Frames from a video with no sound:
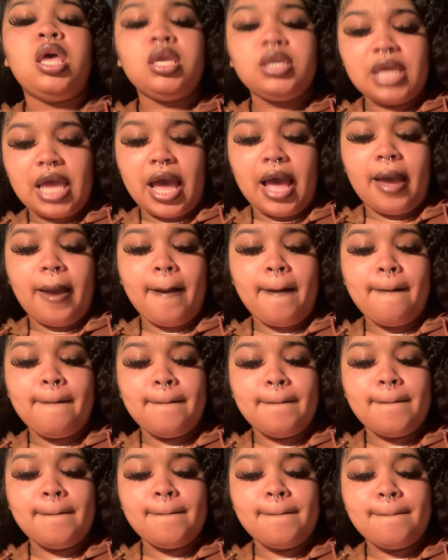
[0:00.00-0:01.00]
Yeah.
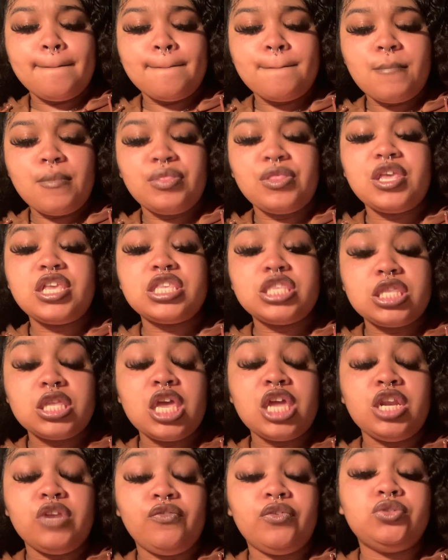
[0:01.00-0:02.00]
These
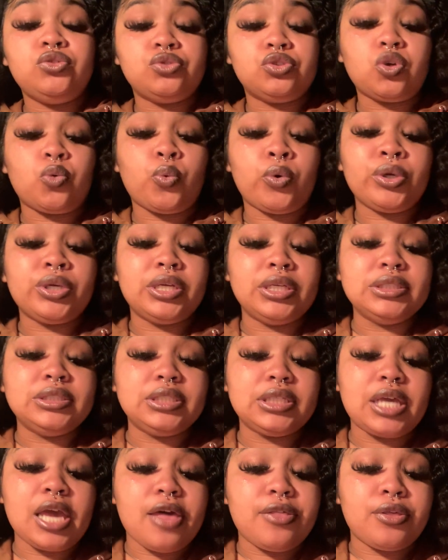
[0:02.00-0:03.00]
individuals are working
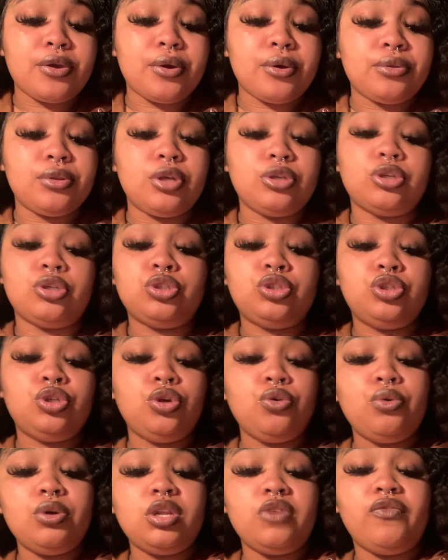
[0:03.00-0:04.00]
together. There's are
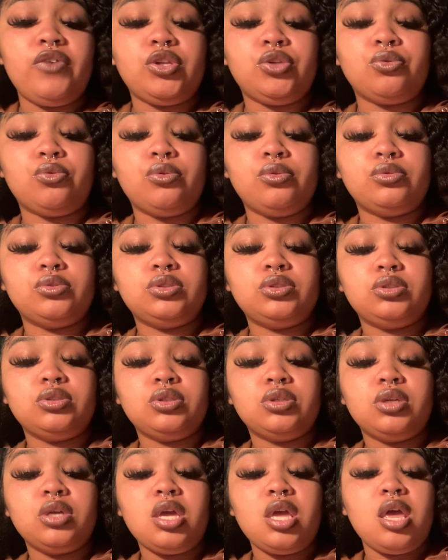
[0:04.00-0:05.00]
two individuals.
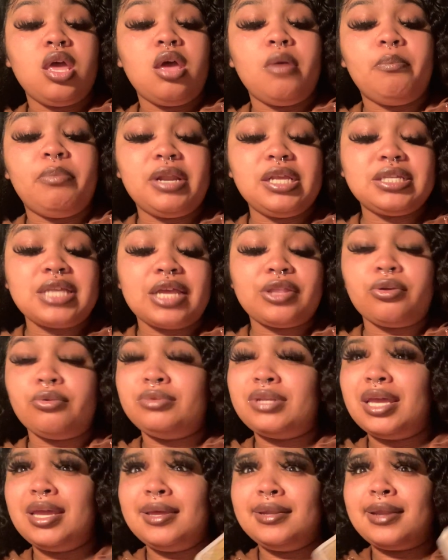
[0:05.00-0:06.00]
But it's like your
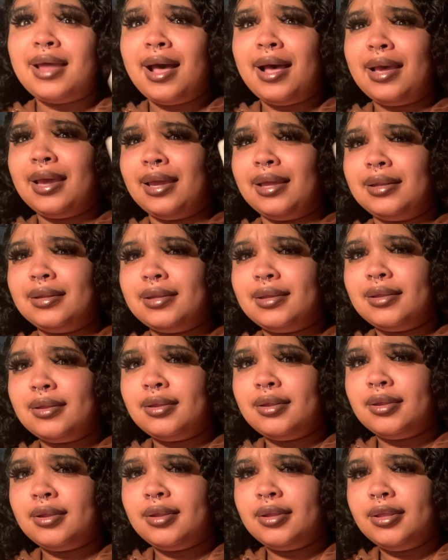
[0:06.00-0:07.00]
day and night.
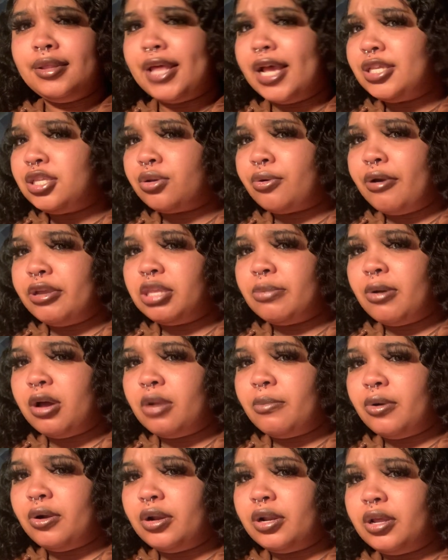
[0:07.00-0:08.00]
That's the crazy part
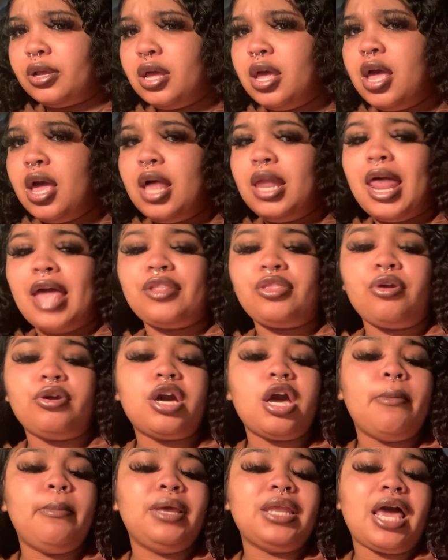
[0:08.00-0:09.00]
about it. Like there
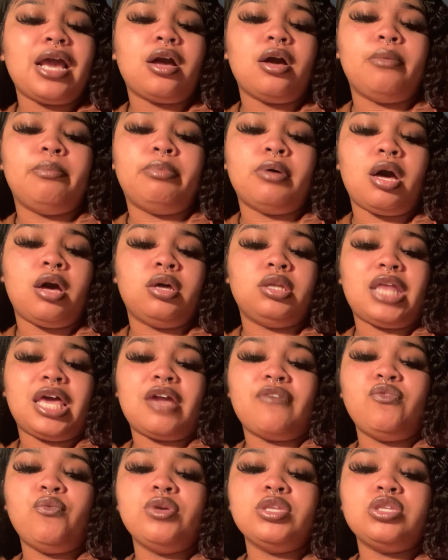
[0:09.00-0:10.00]
could be like a uh, like
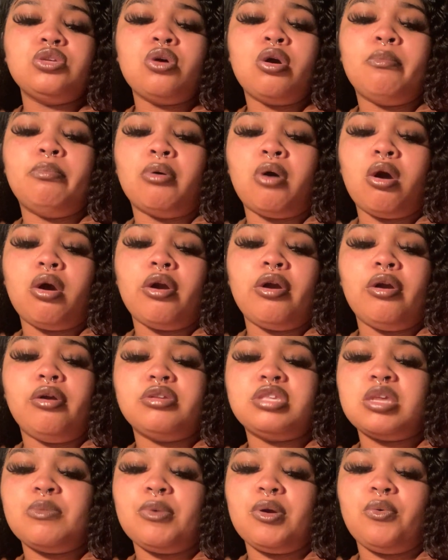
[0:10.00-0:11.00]
if you went to a bar or
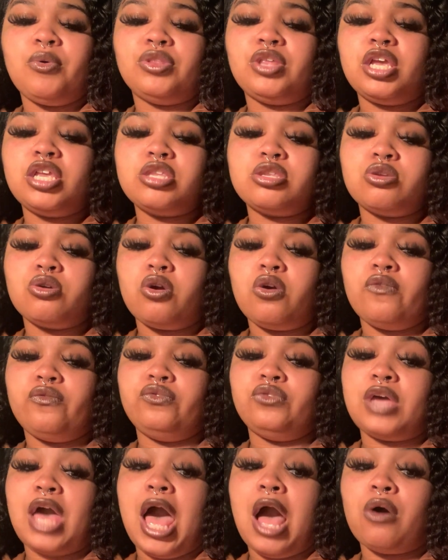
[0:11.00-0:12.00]
somewhere where they
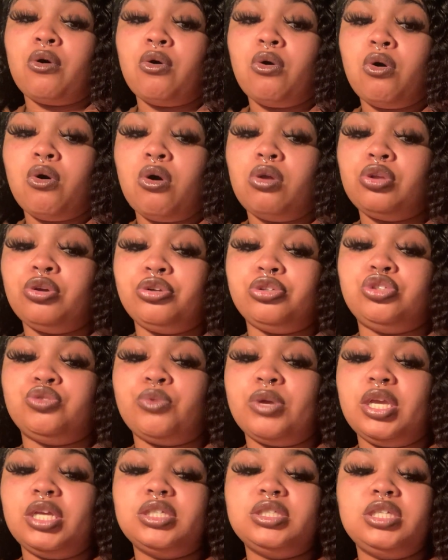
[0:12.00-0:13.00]
served alcohol or
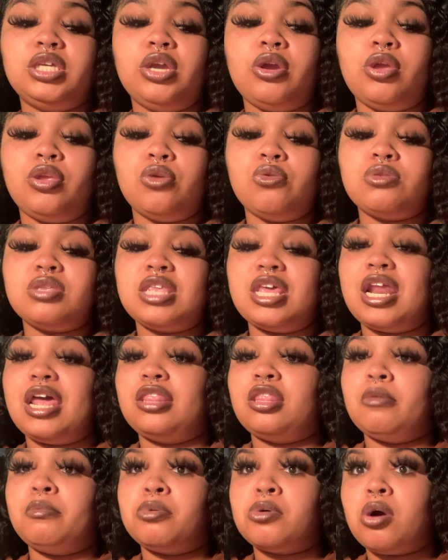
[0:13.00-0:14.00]
drinks here, and you sit
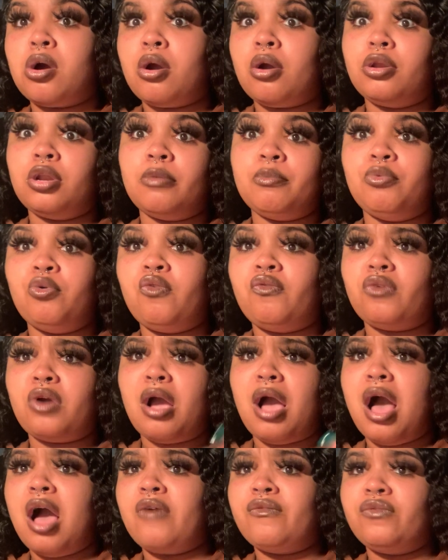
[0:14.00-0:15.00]
at the bar in the booth or
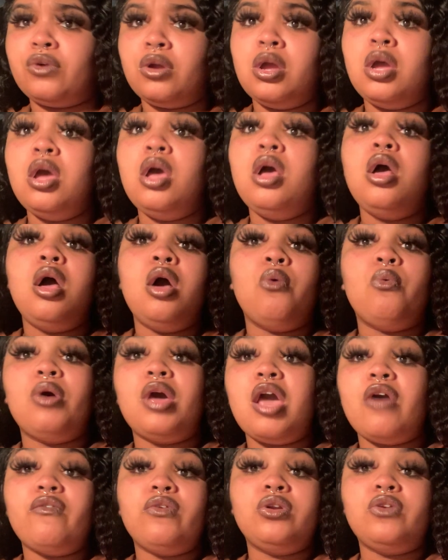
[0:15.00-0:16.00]
however,
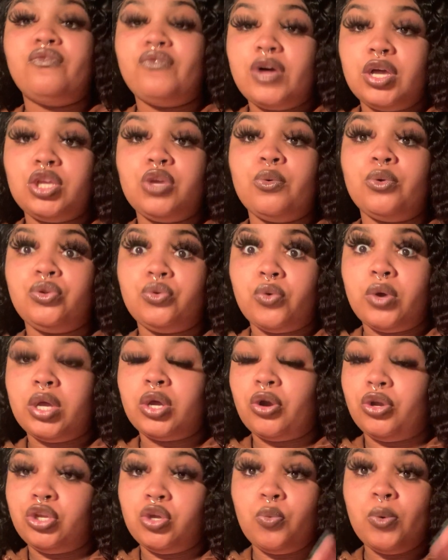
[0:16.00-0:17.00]
whatever the fuck you were doing,
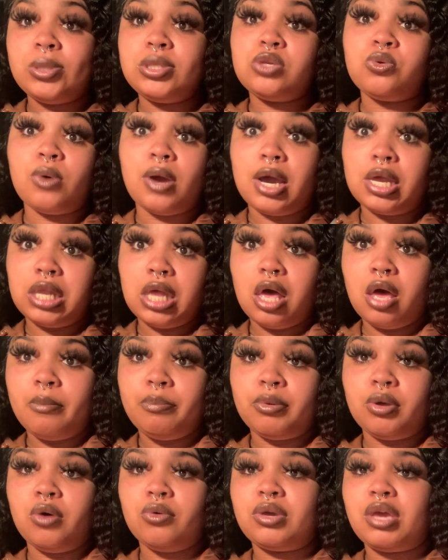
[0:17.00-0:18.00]
or you went to a club,
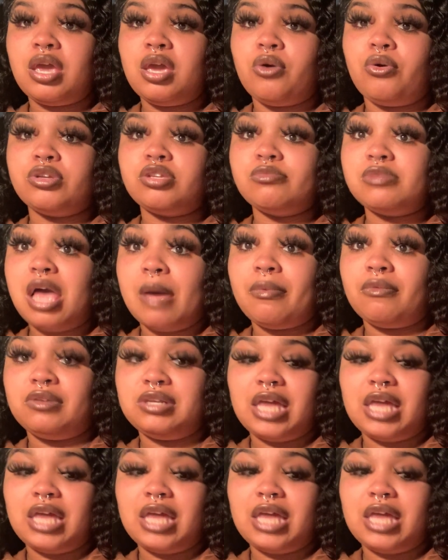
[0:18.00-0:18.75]
okay, or some type of